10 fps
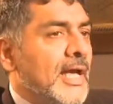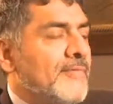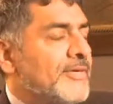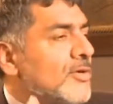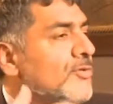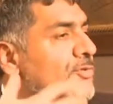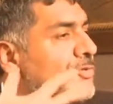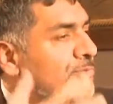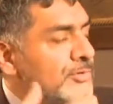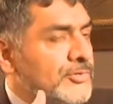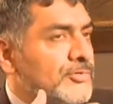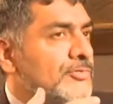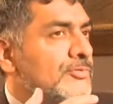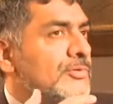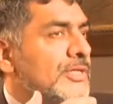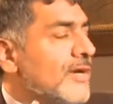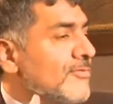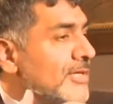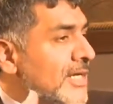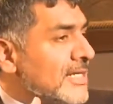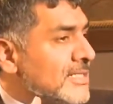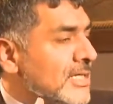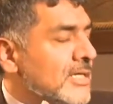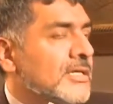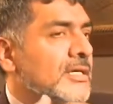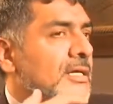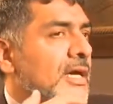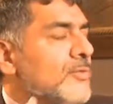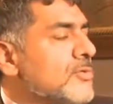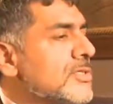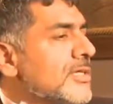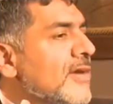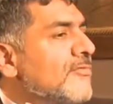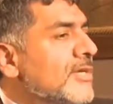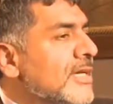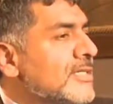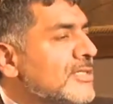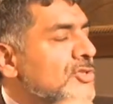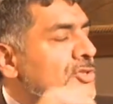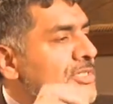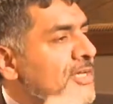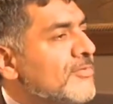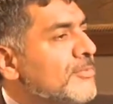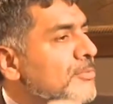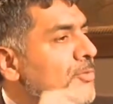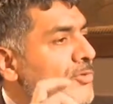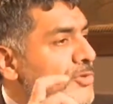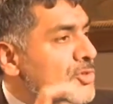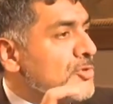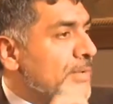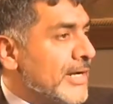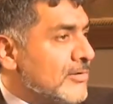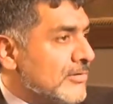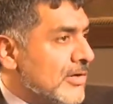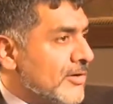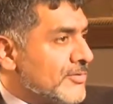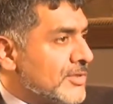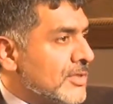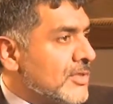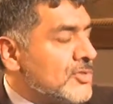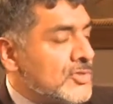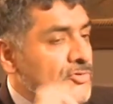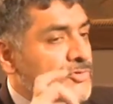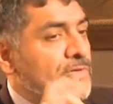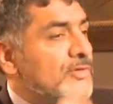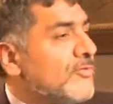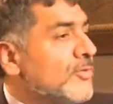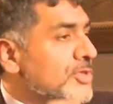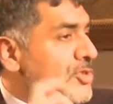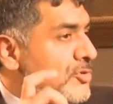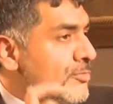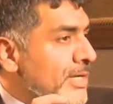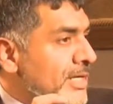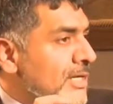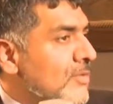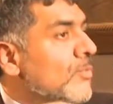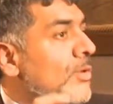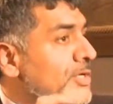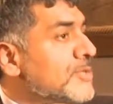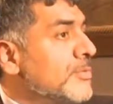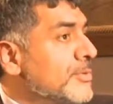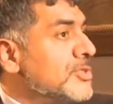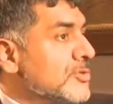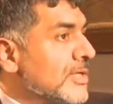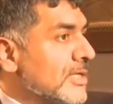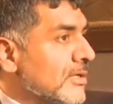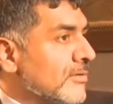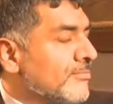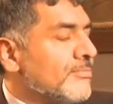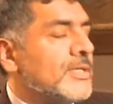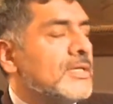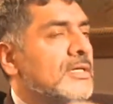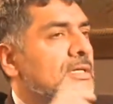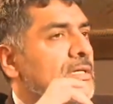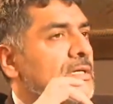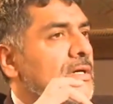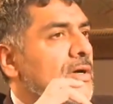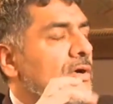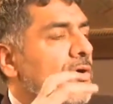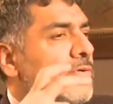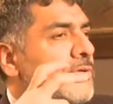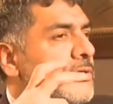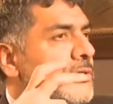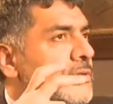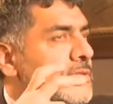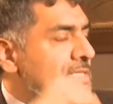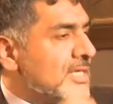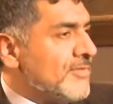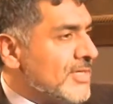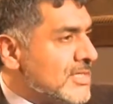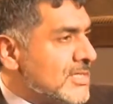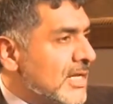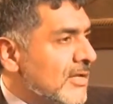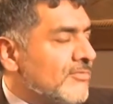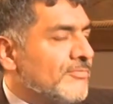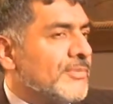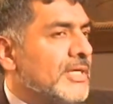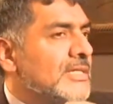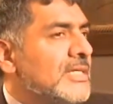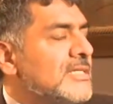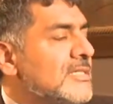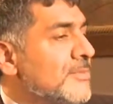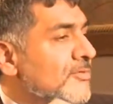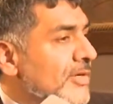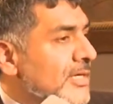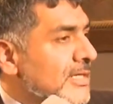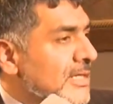Having got through the covering letter, and also the covering letter should never be more than 2 paragraphs. So 3 or 4 is too many, 1 is probably too little. On the CV itself, it needs to be very